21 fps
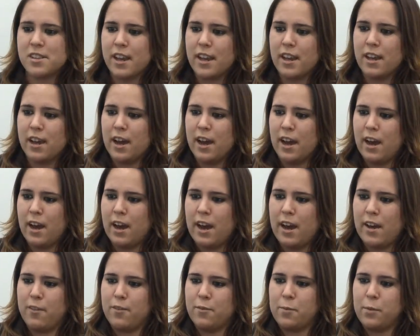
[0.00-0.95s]
They
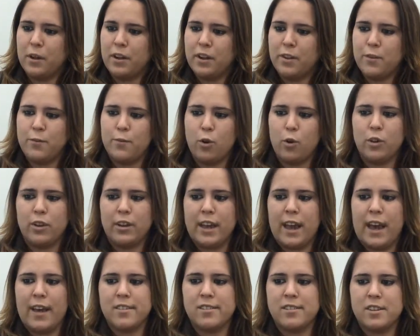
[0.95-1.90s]
have plenty of folic
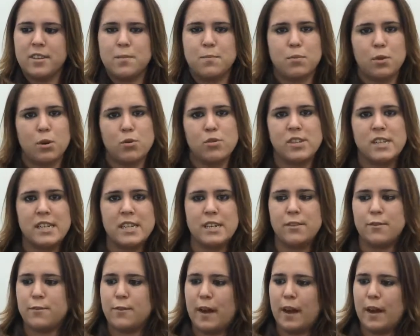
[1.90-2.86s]
acid,
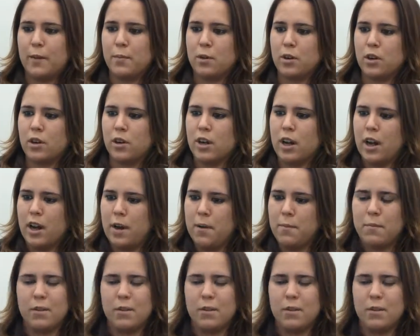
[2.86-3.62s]
protein, fiber,